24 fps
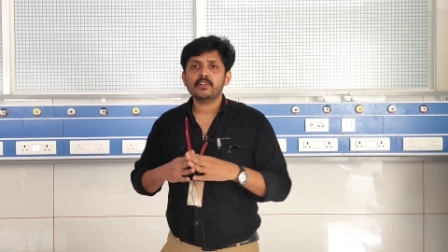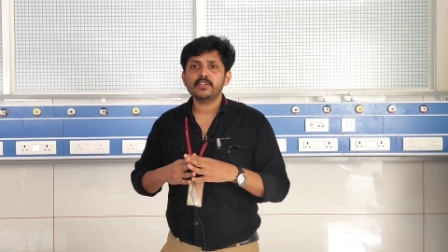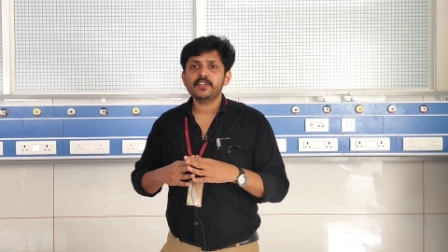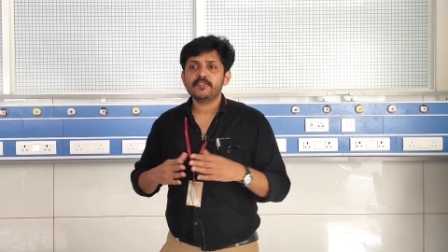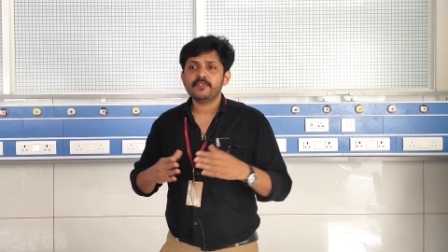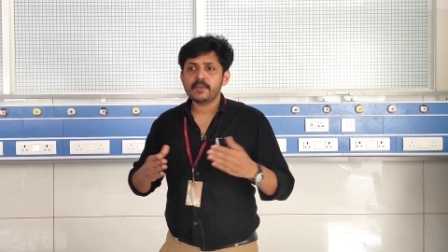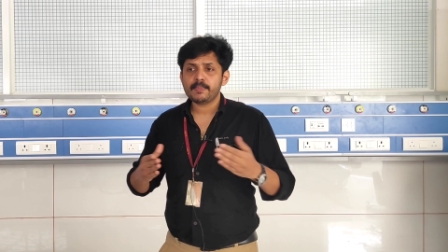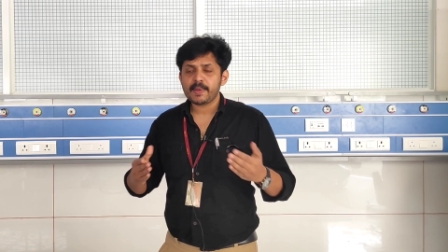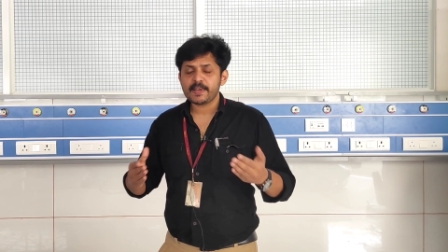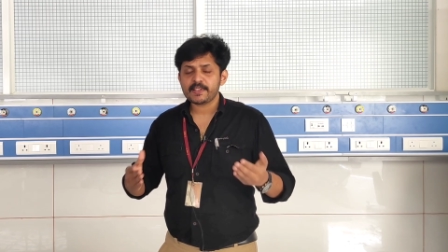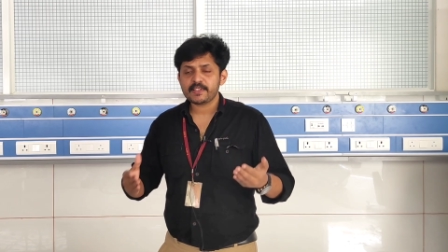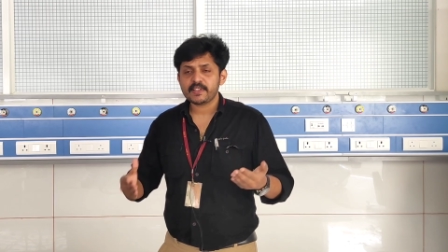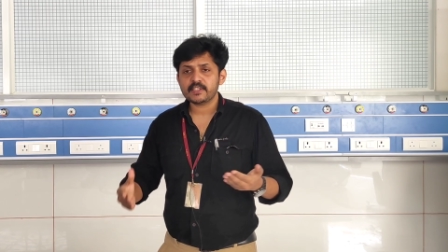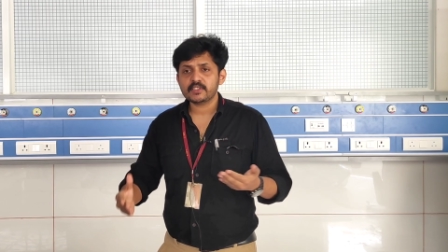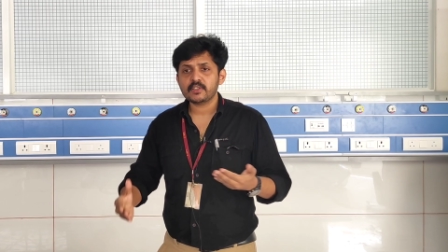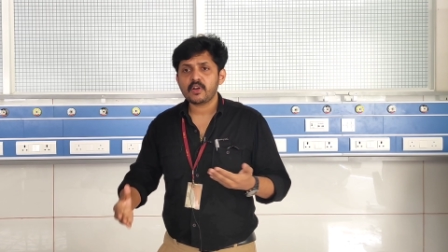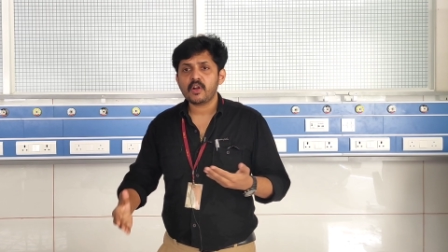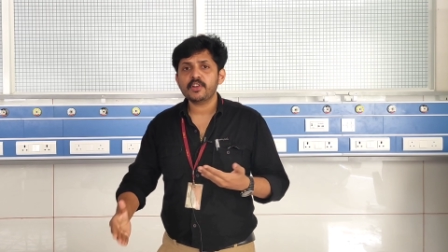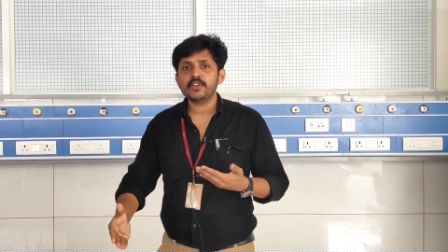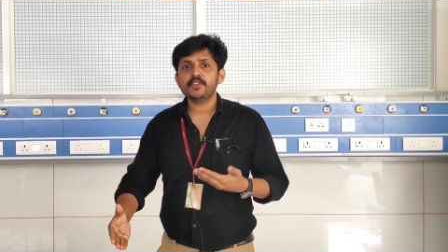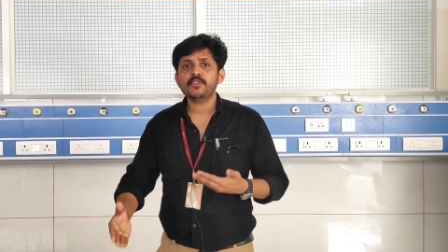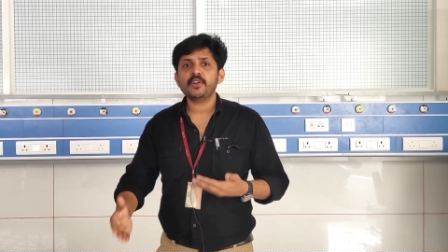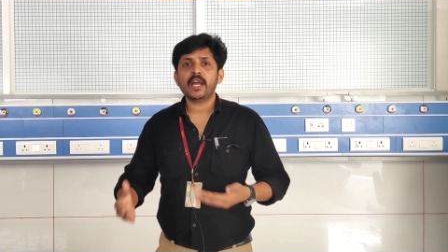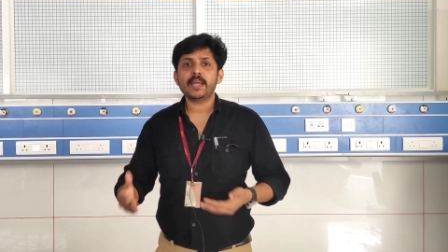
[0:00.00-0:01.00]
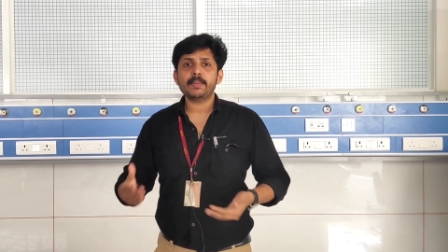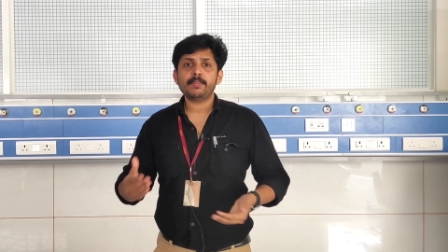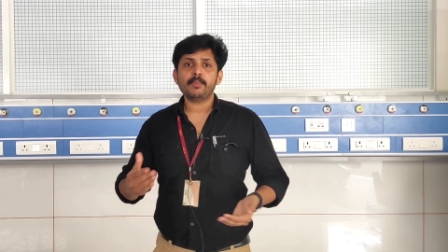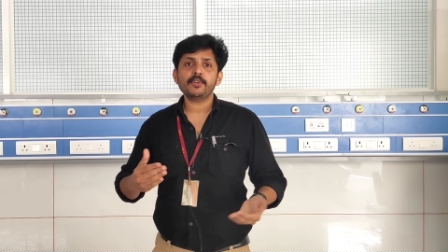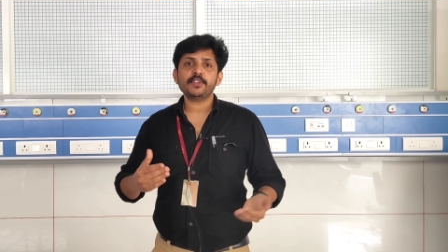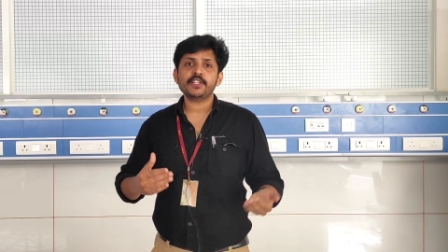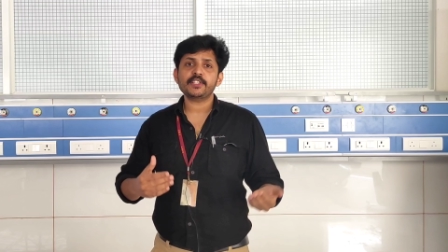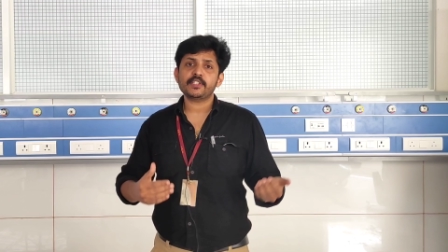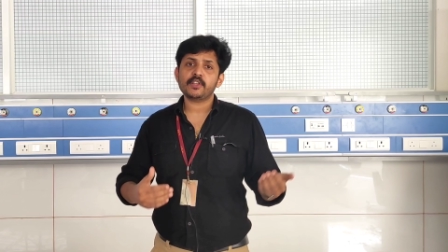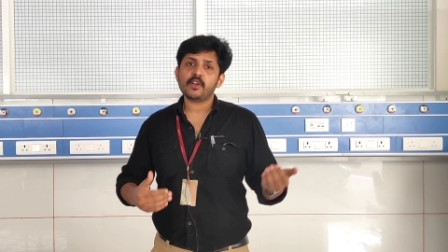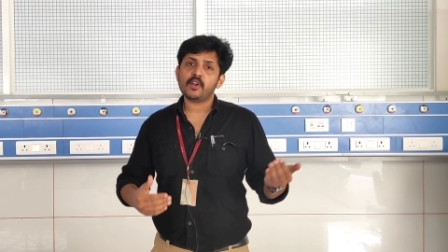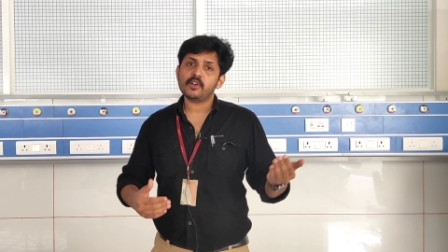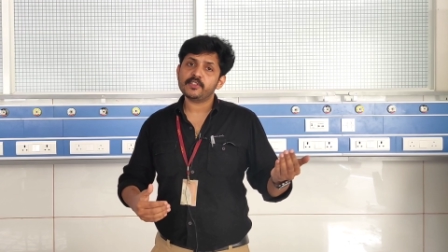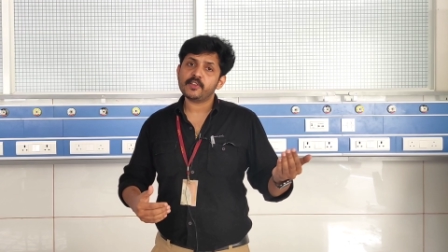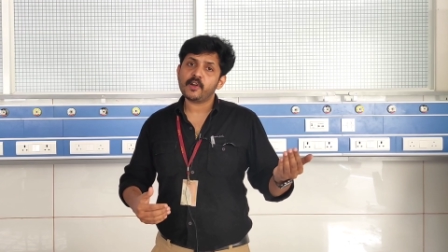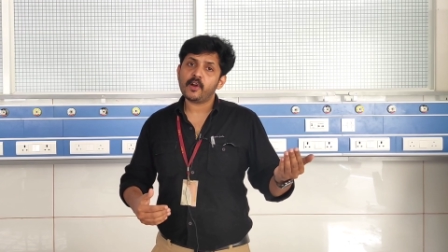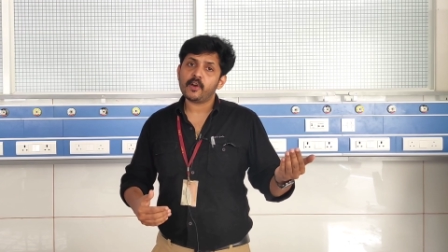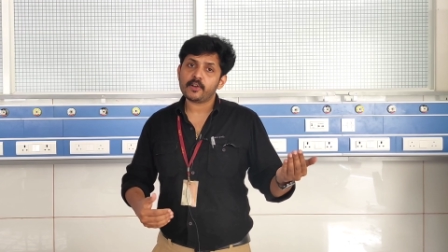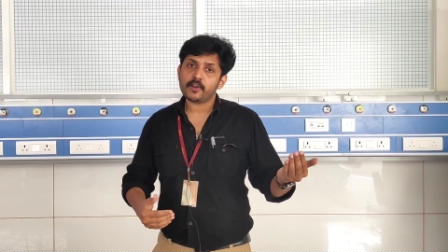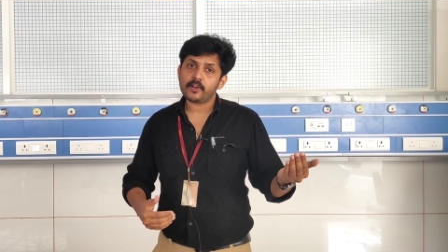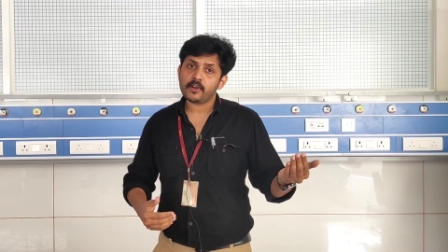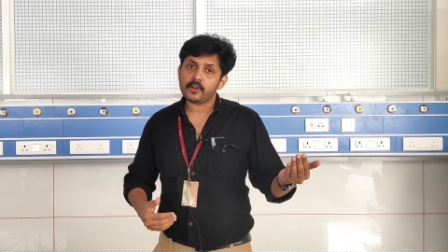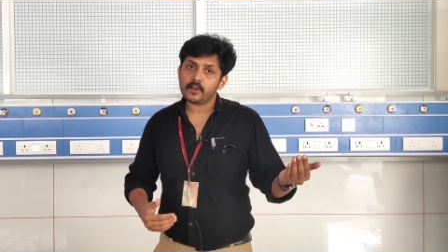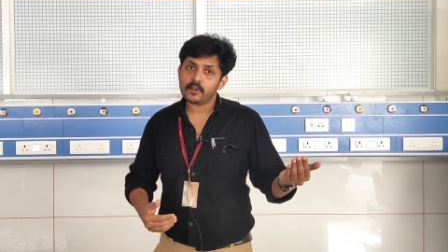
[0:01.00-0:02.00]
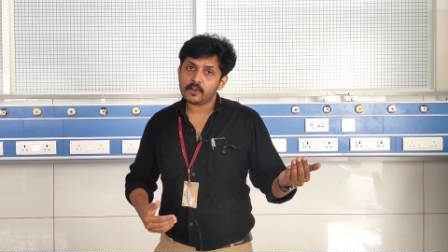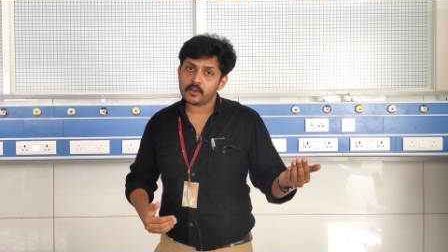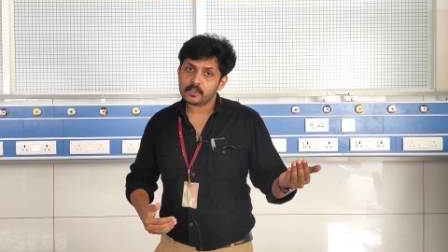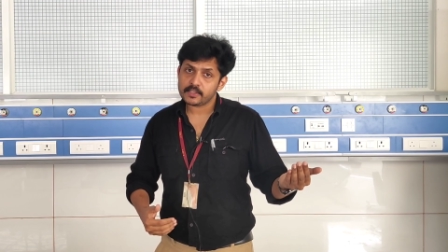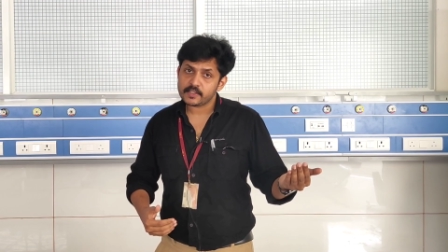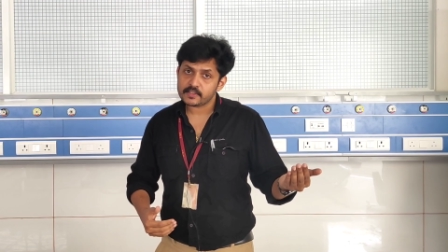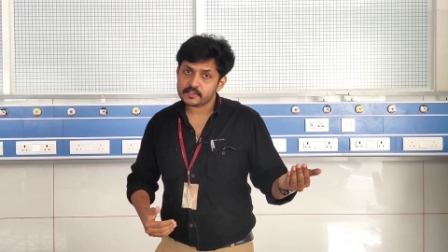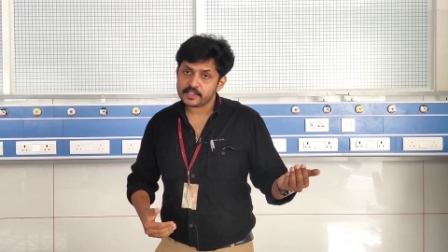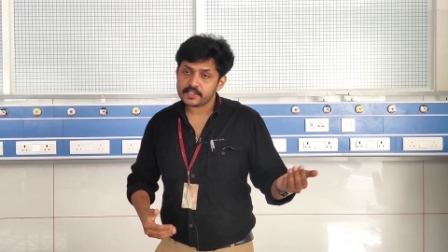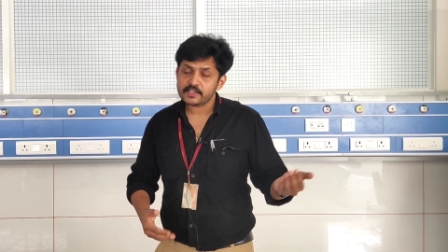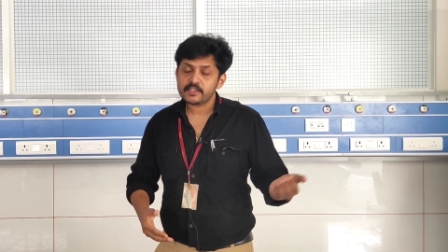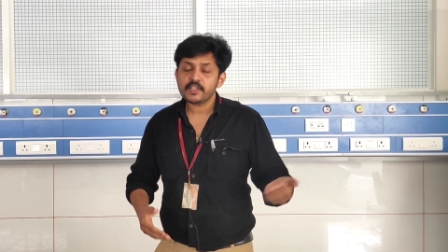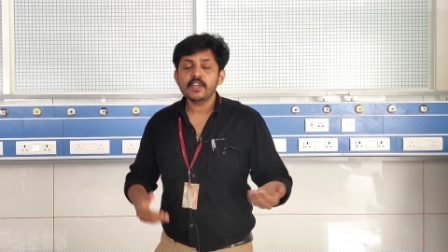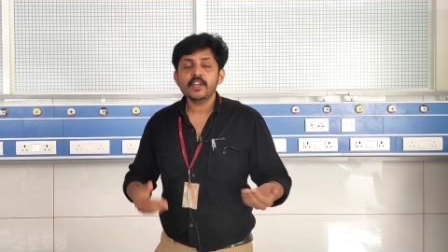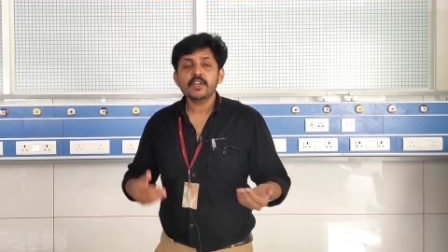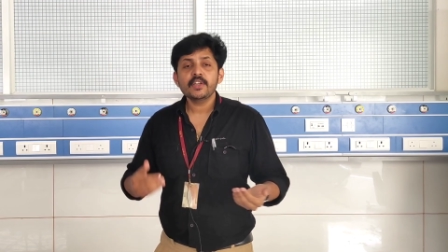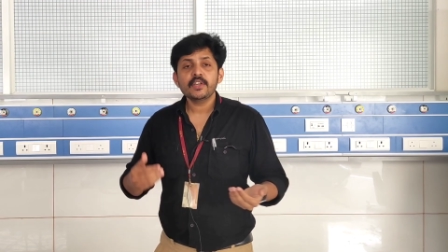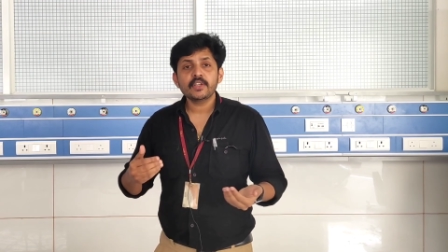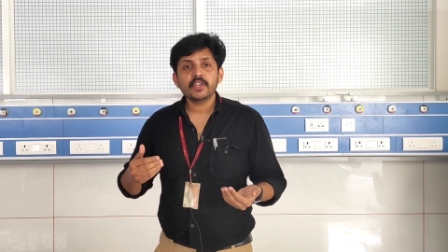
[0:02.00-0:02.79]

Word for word: condition. If the patient has gone into hypotension or, or, or all these things,